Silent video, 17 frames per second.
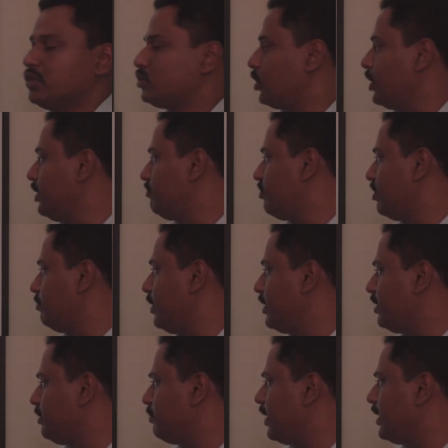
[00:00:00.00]
So
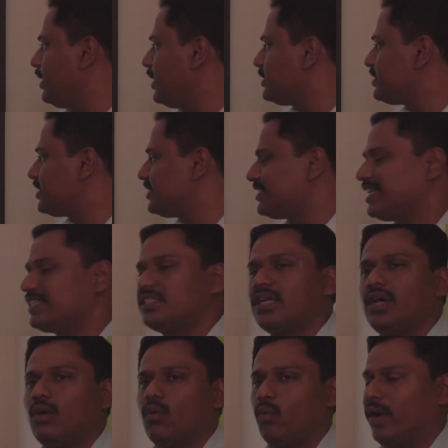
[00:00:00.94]
inflammatory barriers such
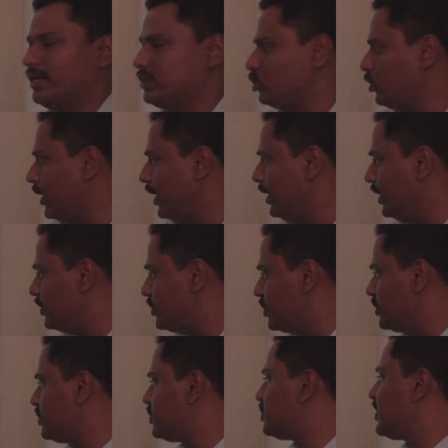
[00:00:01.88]
as
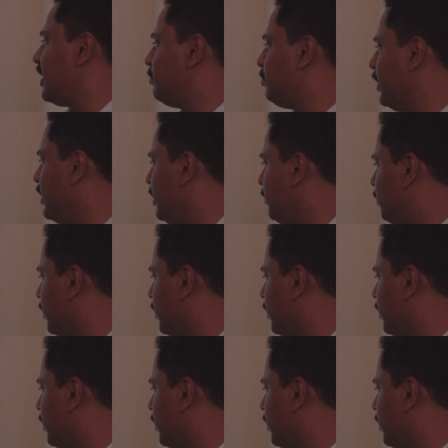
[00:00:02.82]
vasodilation, capillary